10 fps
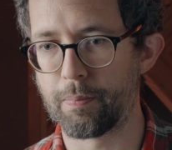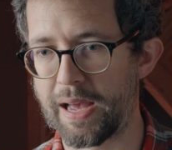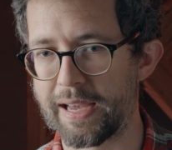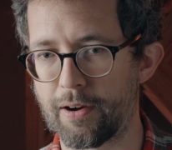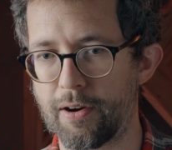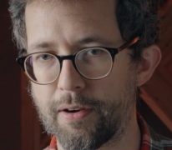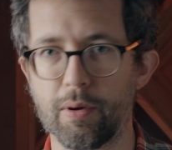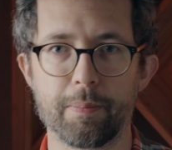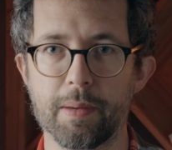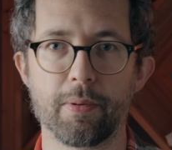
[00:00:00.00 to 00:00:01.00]
bang on,
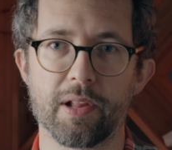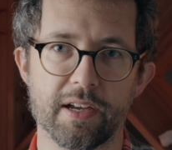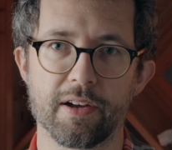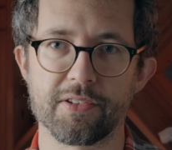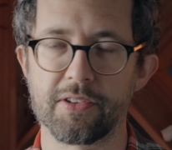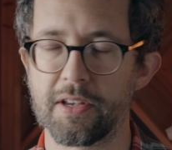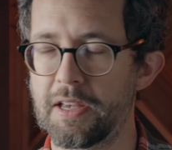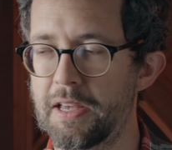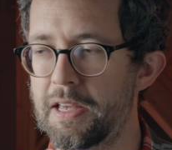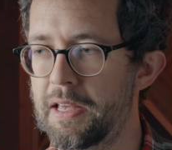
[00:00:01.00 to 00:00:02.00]
well, people like us.
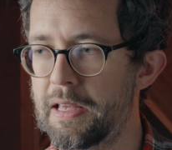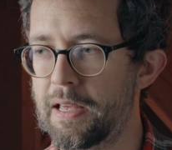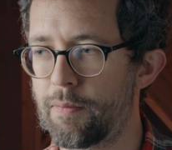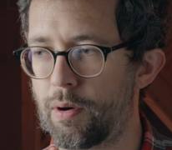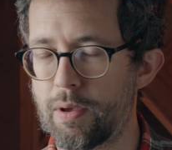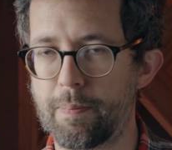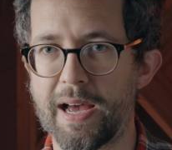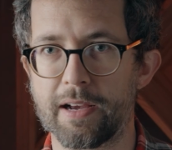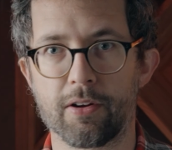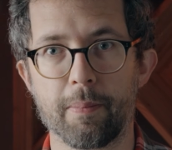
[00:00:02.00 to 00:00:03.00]
Well, we
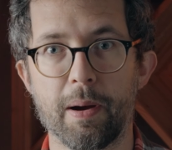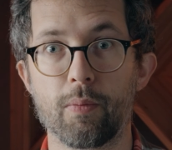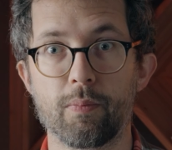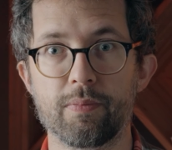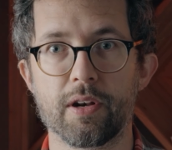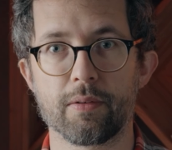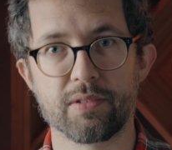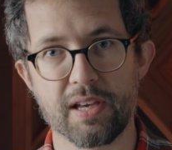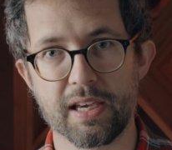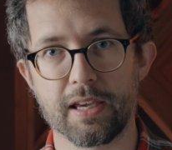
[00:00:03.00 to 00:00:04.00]
bang on about, you know,
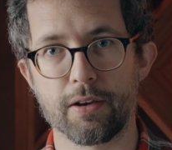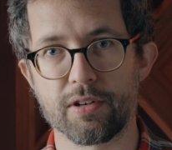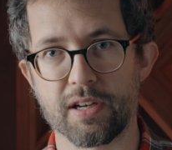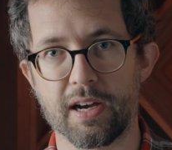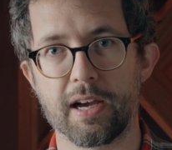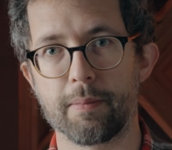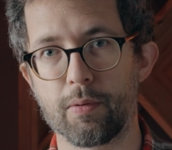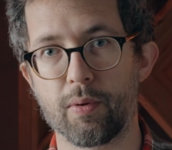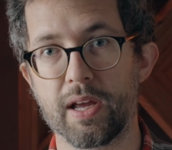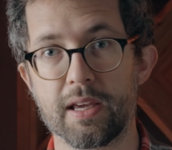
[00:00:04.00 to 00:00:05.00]
taking your time
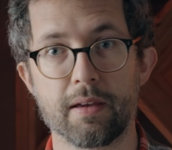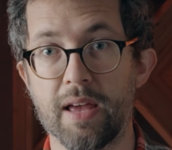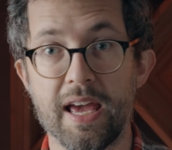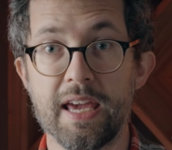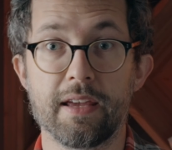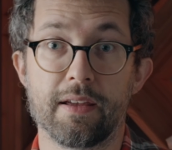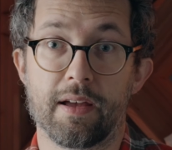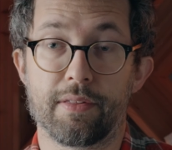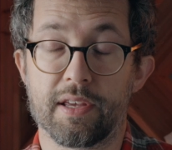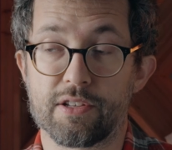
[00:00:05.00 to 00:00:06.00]
and waiting.
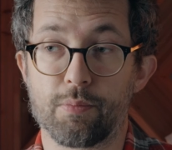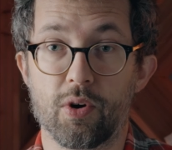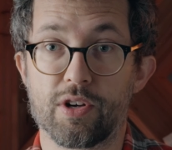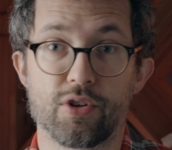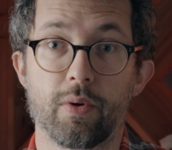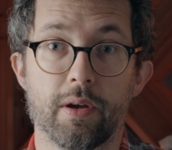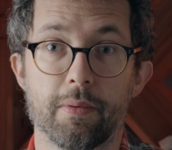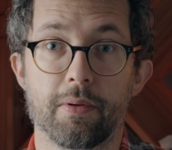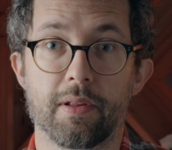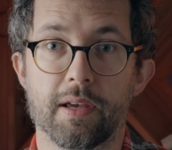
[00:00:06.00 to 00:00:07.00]
I think it's more
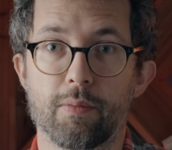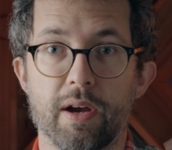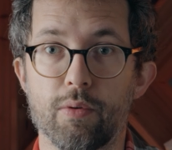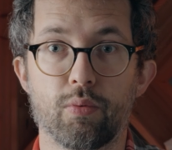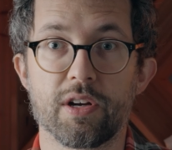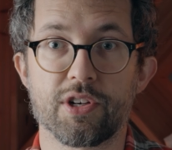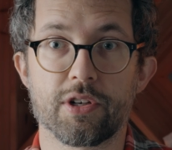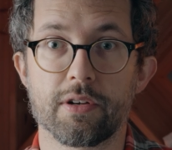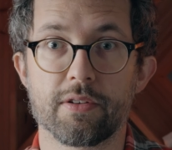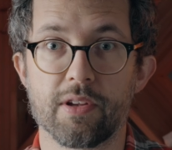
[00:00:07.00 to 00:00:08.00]
enjoyable. Like, why
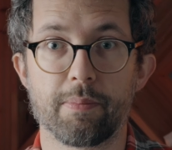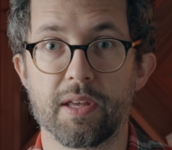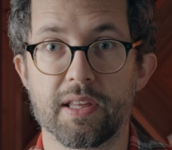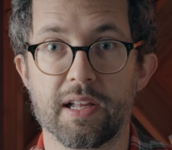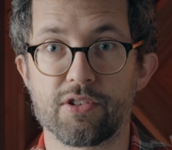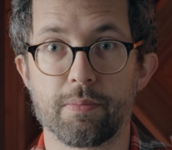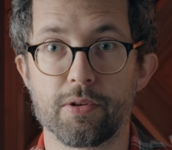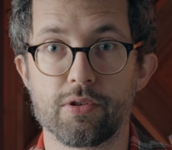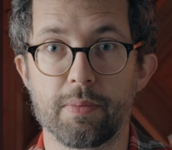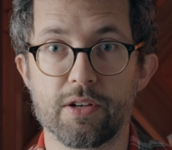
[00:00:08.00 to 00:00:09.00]
rush something that's
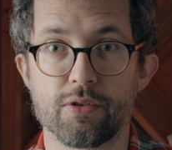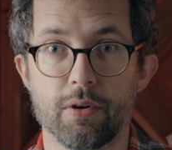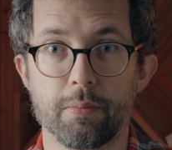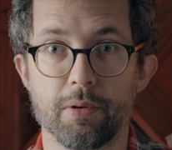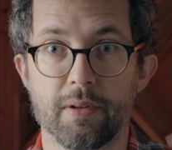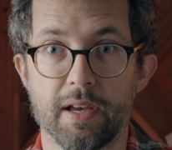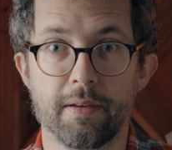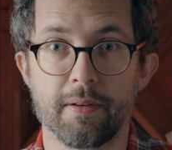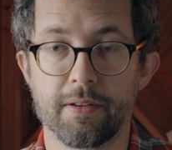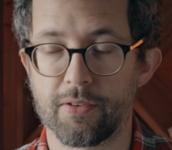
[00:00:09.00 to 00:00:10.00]
supposed to be enjoyable,
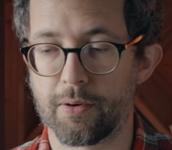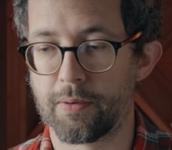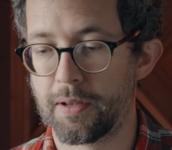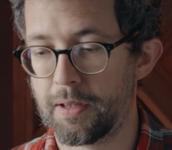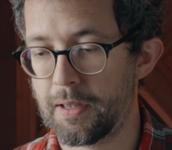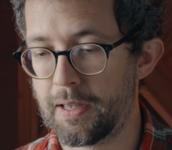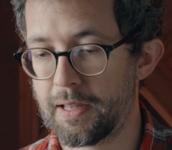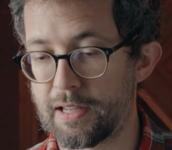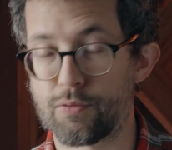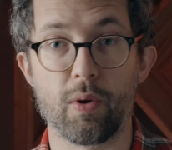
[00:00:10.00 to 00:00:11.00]
hey? So
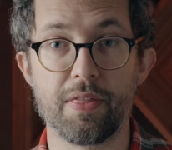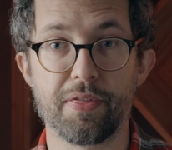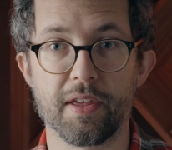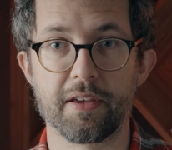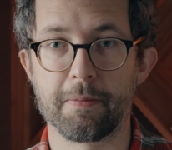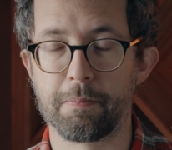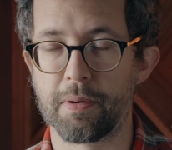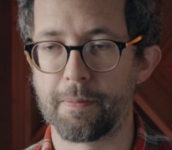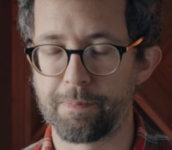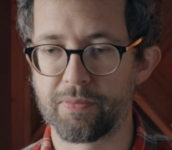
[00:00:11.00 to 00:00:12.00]
that's one thing.
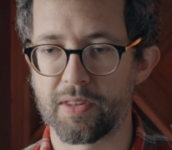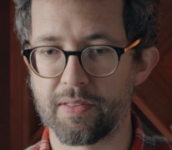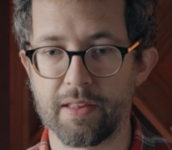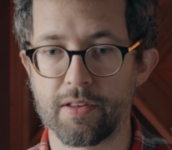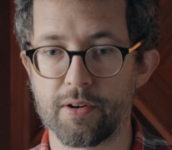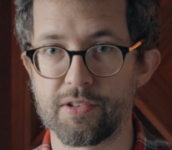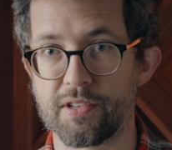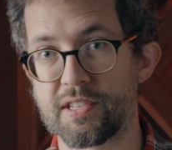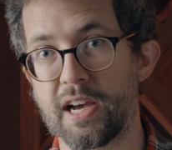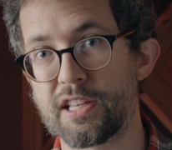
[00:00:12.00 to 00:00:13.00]
But then there is
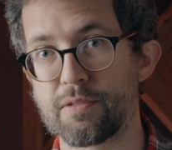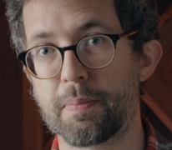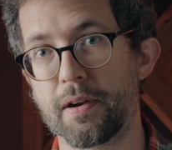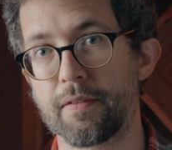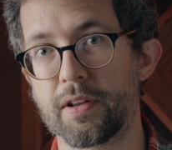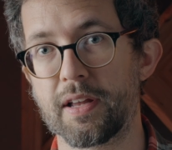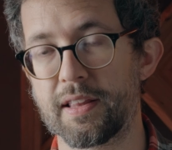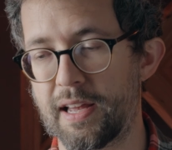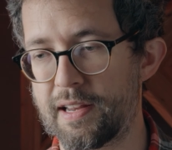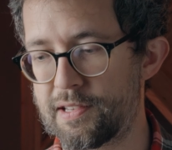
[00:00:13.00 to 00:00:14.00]
the science bit of it,
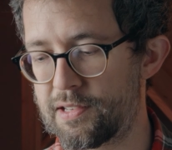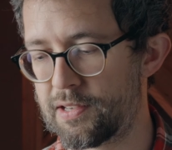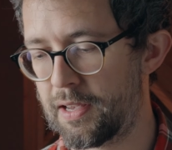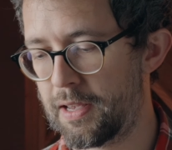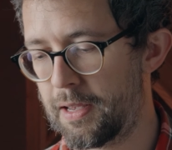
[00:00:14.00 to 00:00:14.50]
and that is